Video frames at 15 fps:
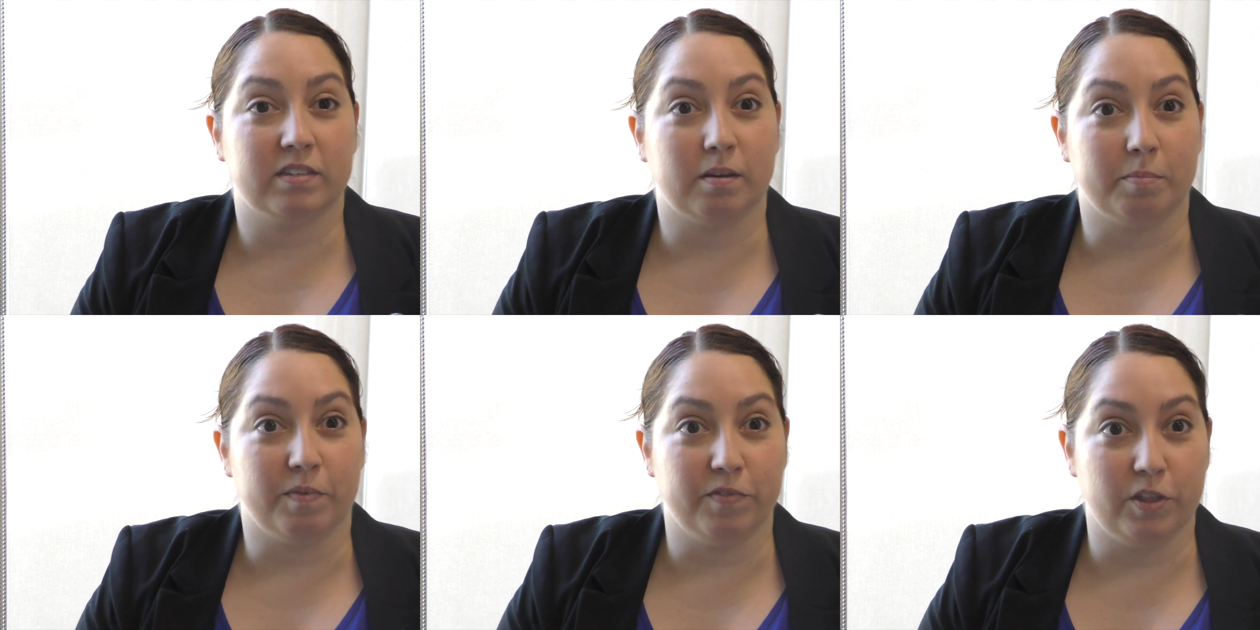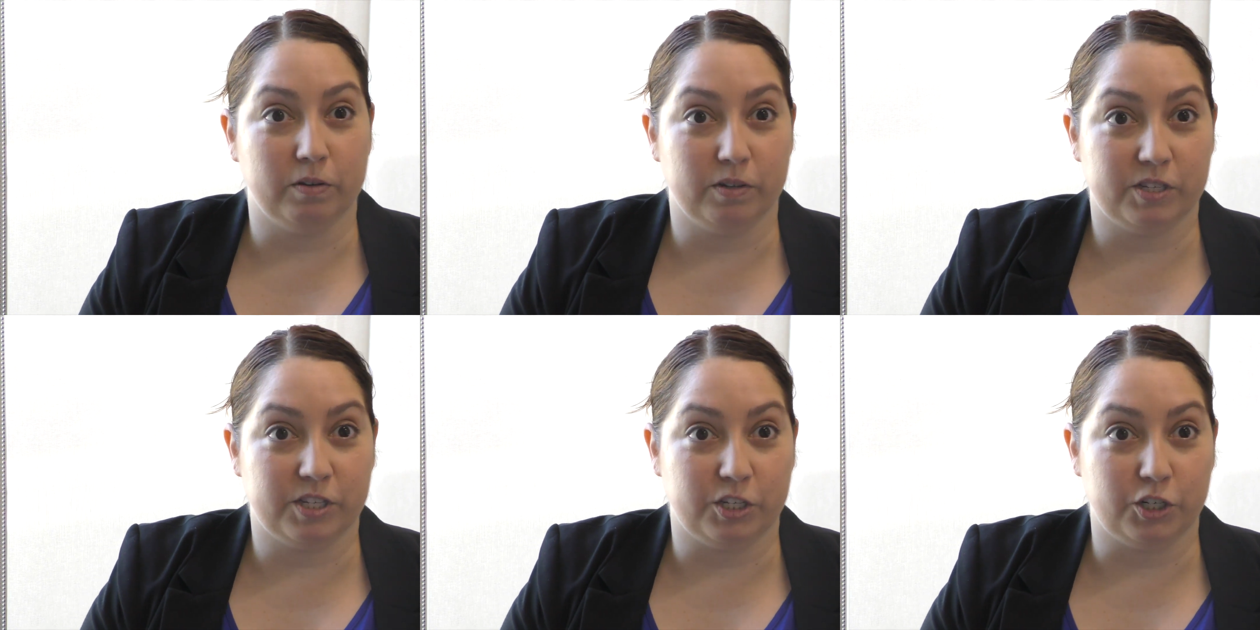some of
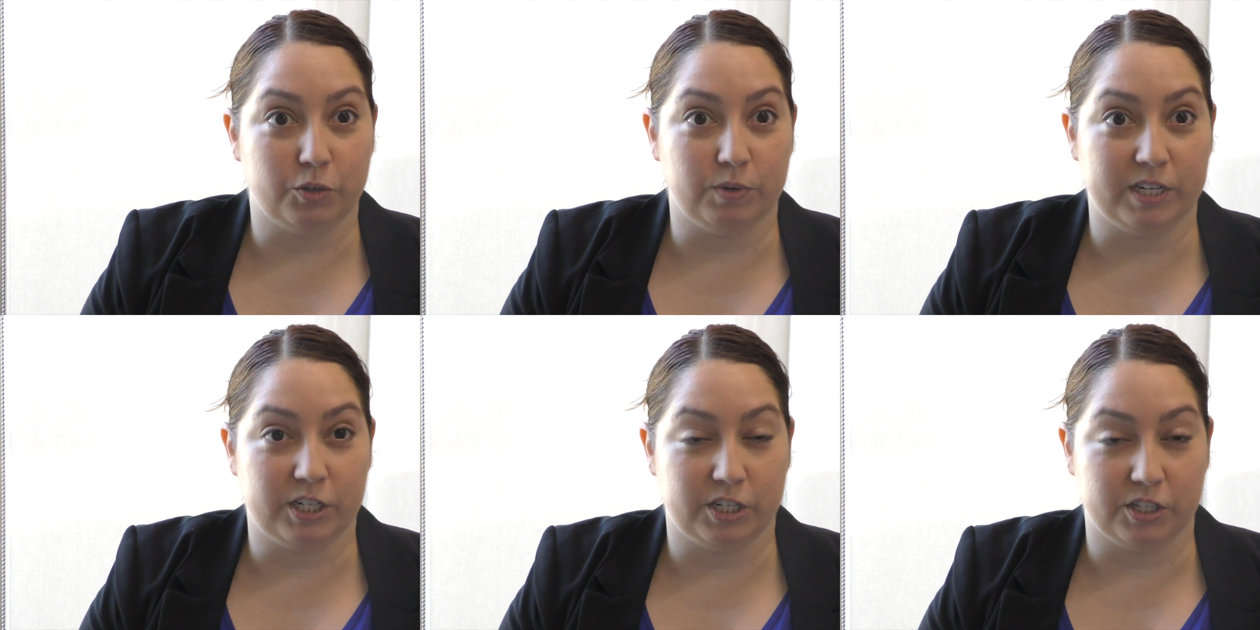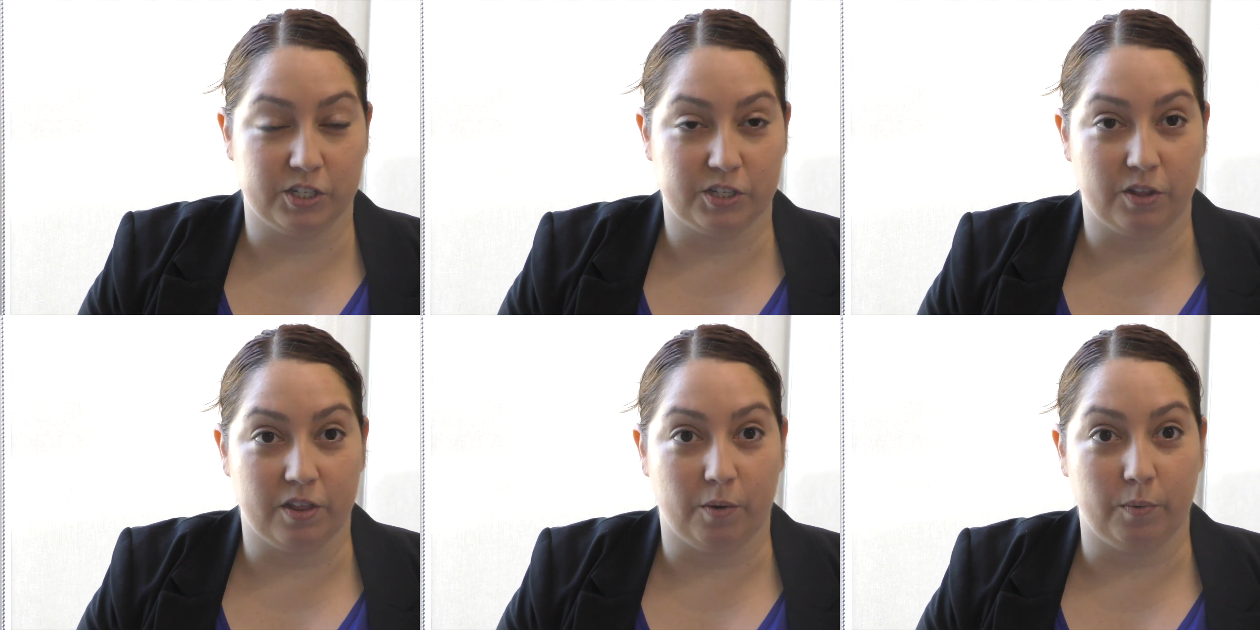those
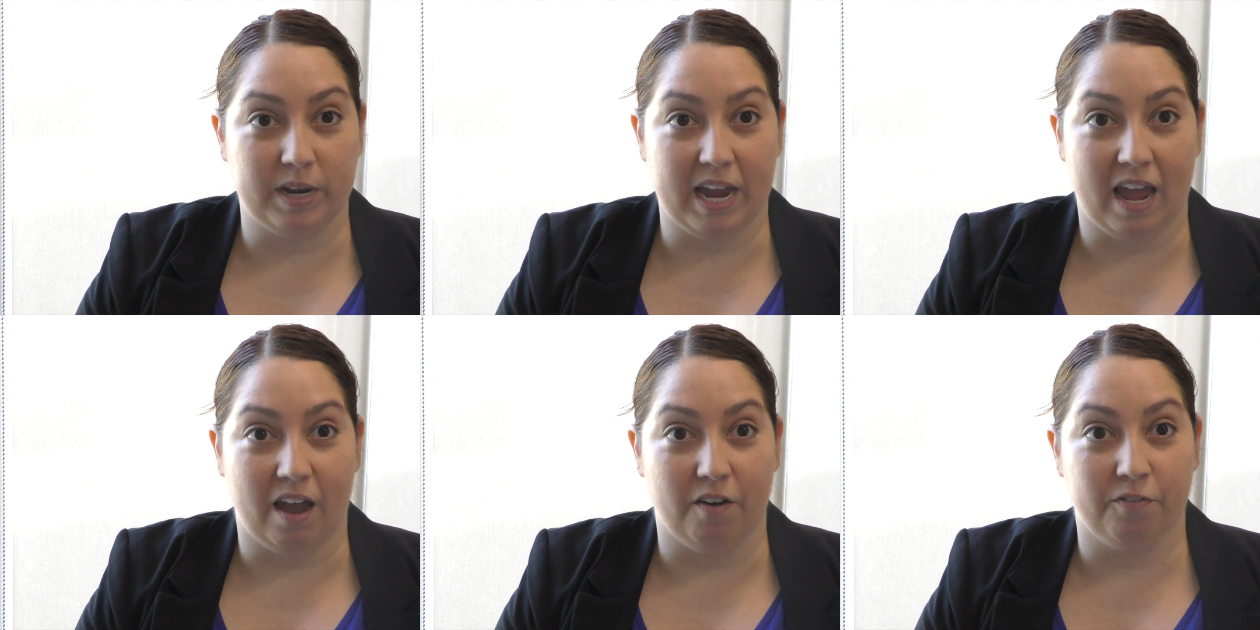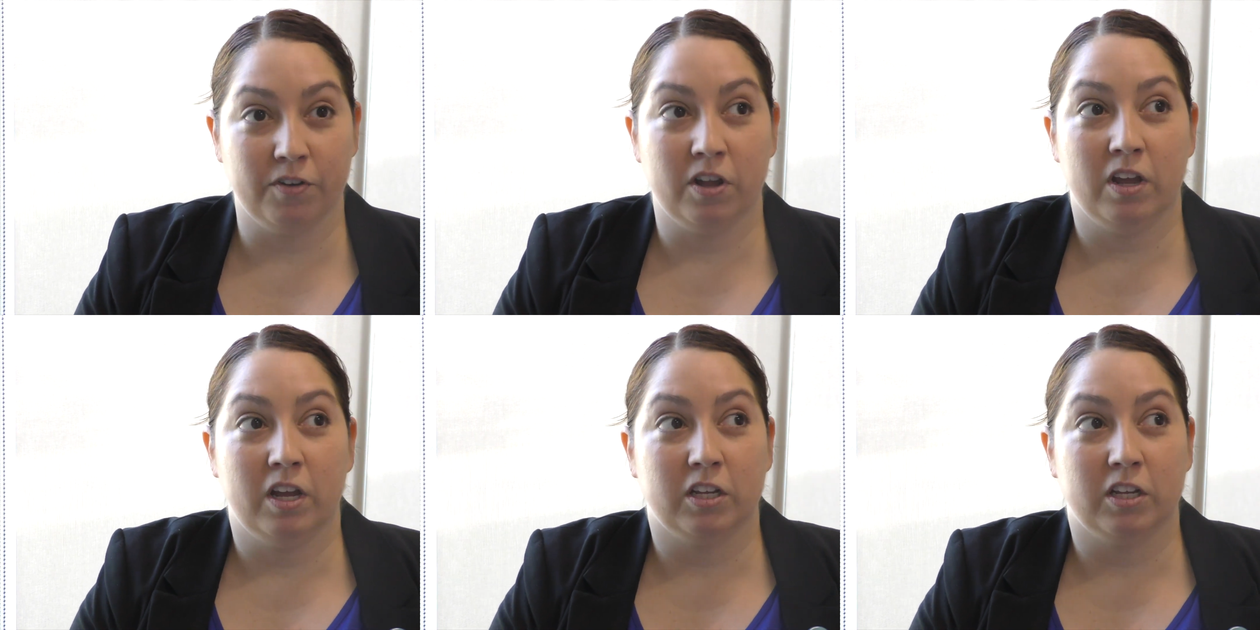situations so that we have